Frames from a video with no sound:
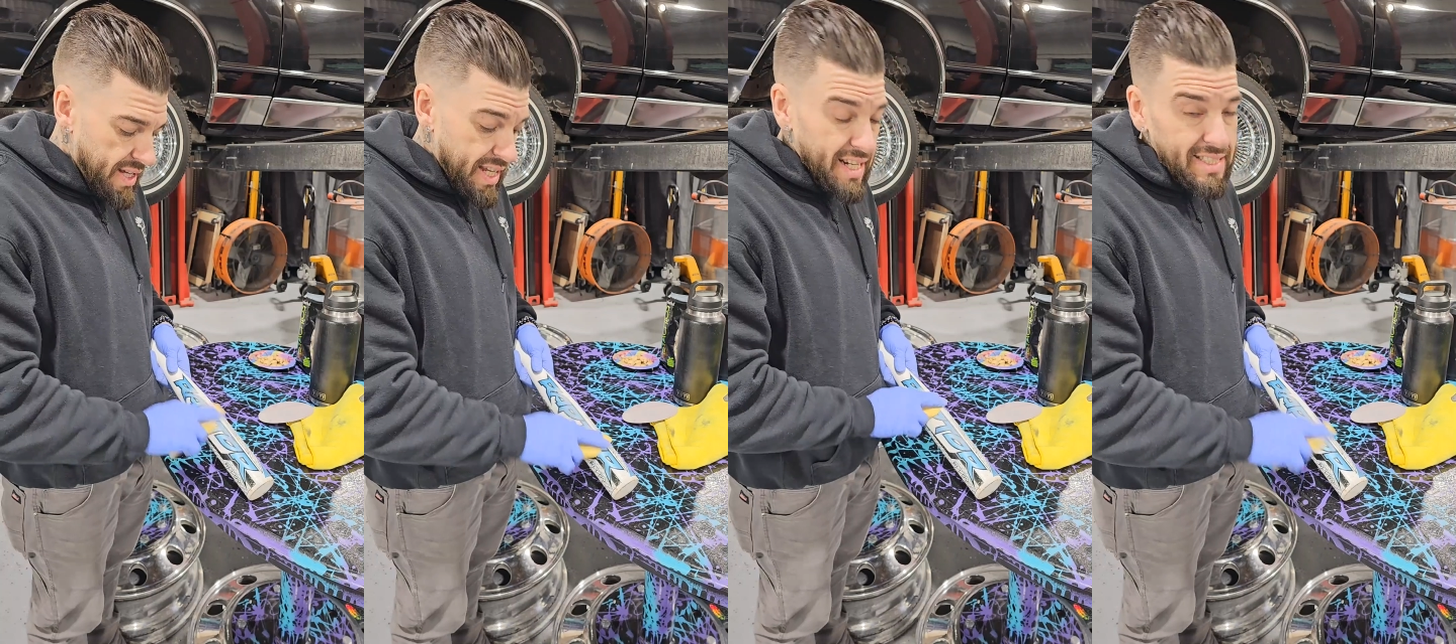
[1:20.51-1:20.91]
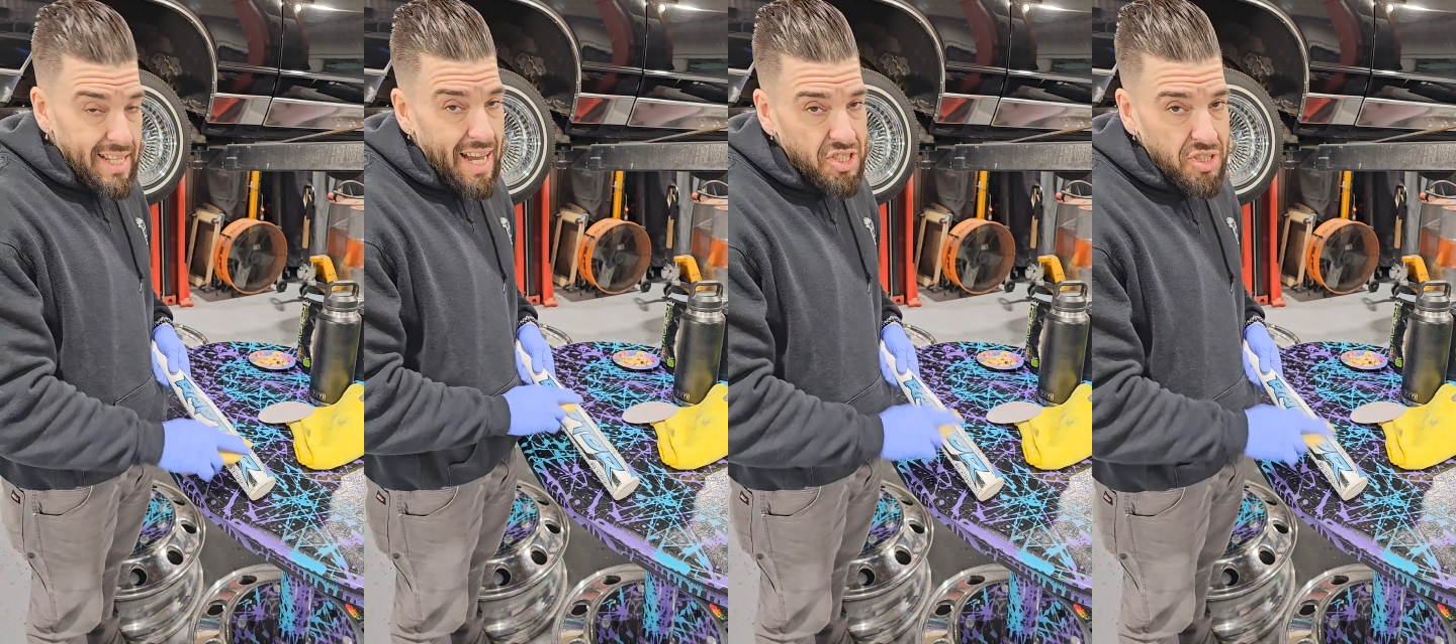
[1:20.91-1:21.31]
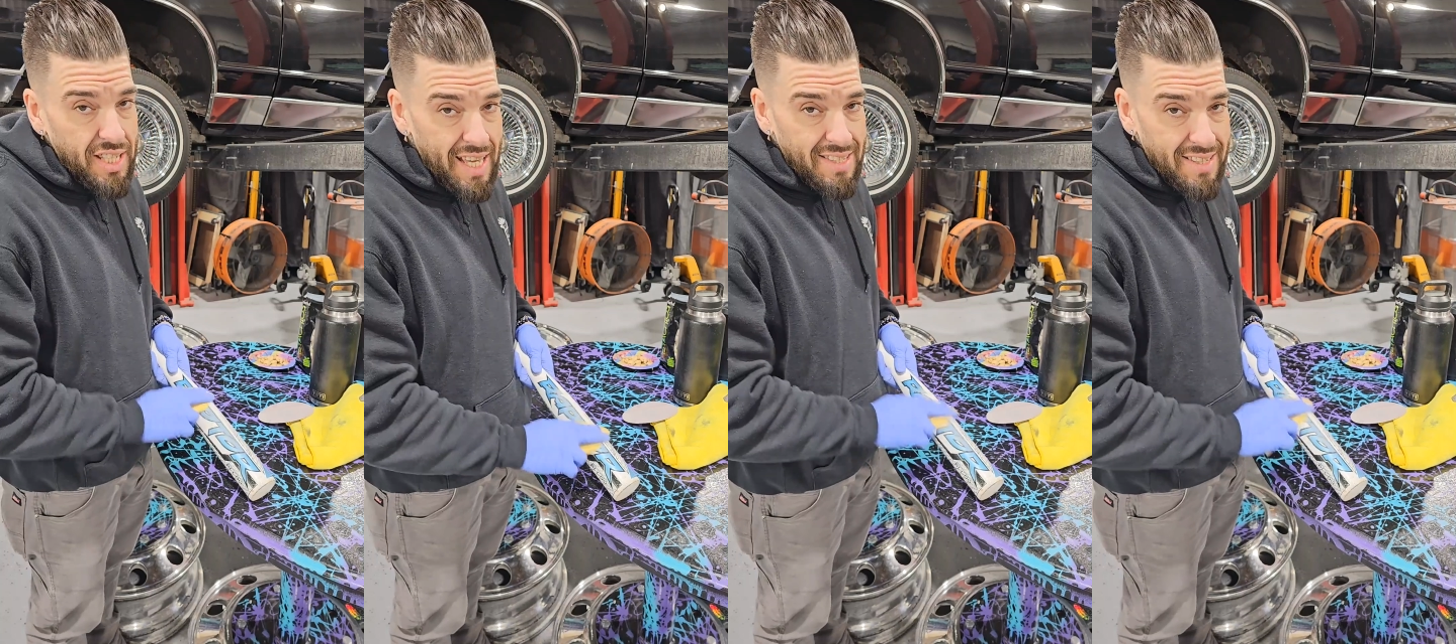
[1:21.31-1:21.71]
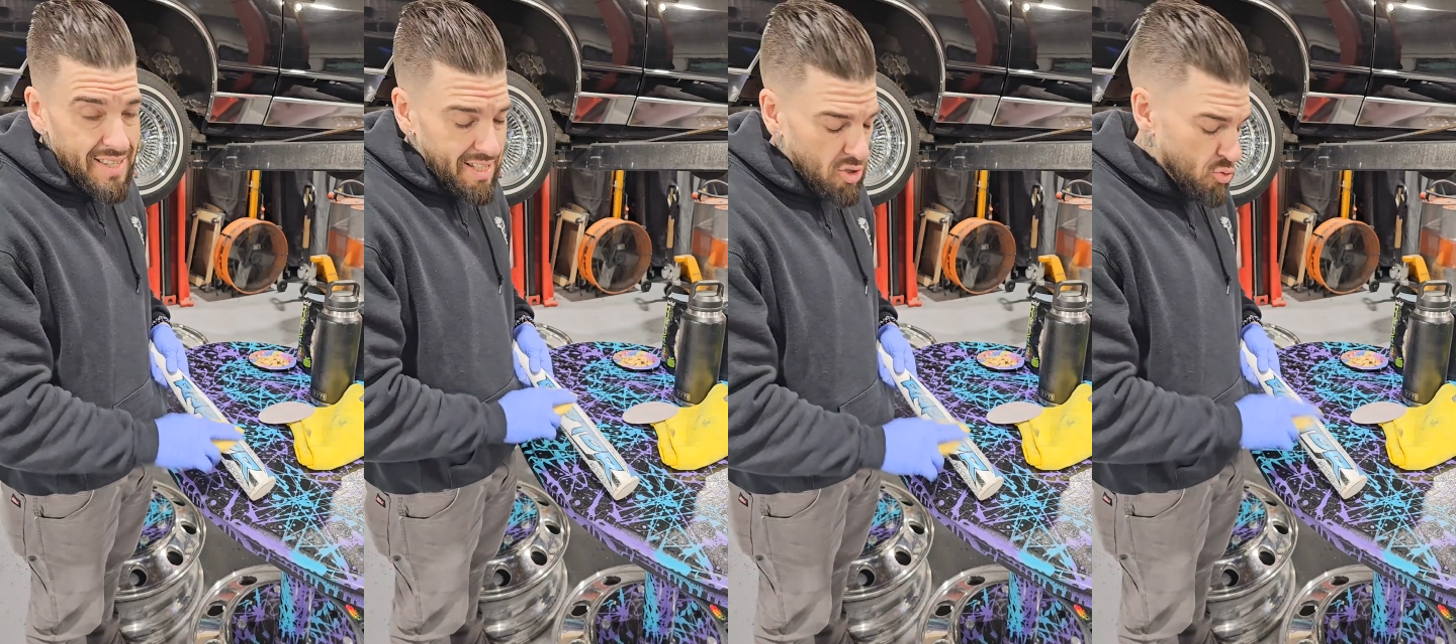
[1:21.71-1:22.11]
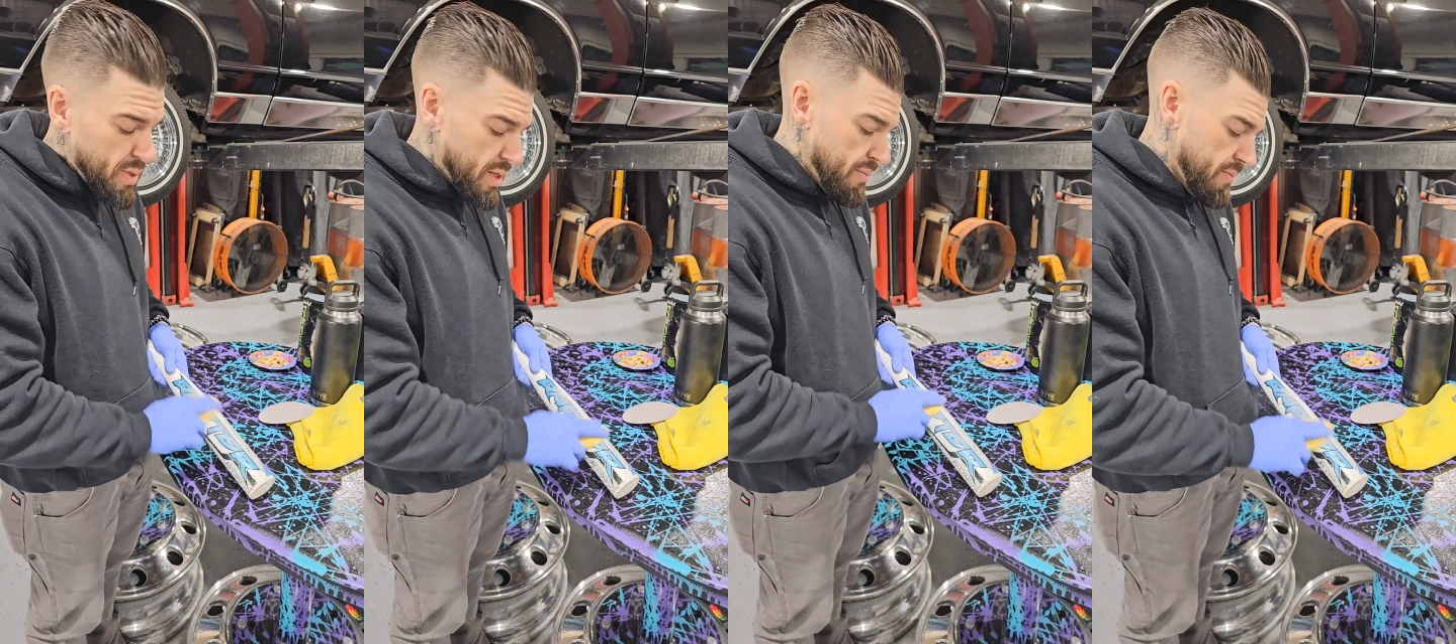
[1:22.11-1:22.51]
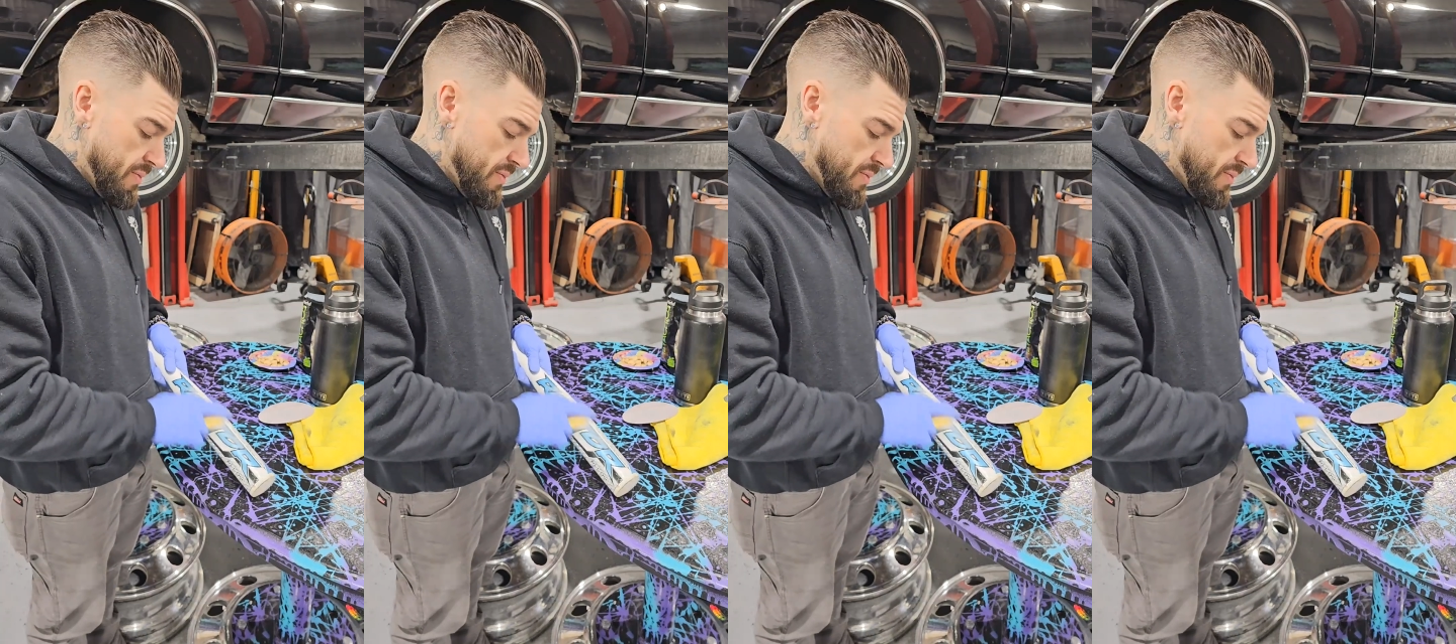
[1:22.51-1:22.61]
and get us actually into the aluminum